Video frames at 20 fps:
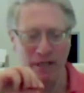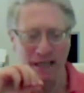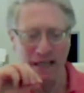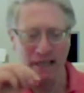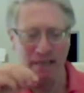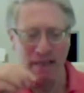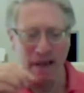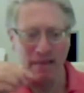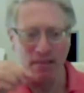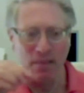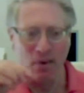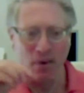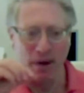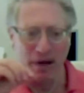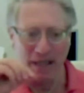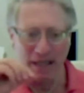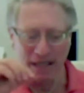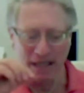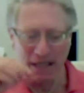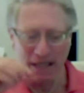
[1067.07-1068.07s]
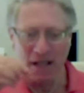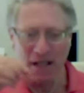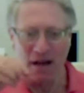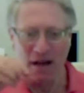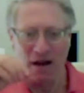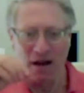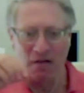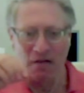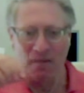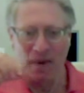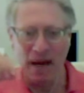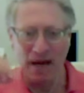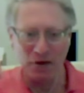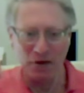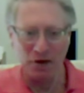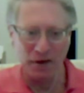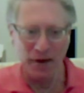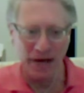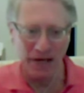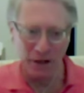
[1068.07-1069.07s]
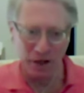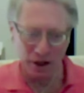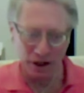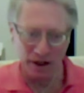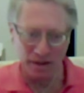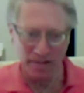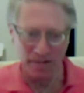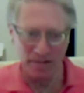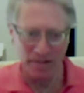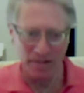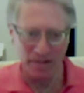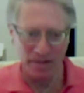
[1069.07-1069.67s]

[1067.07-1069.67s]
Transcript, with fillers: or tipping points of maturation.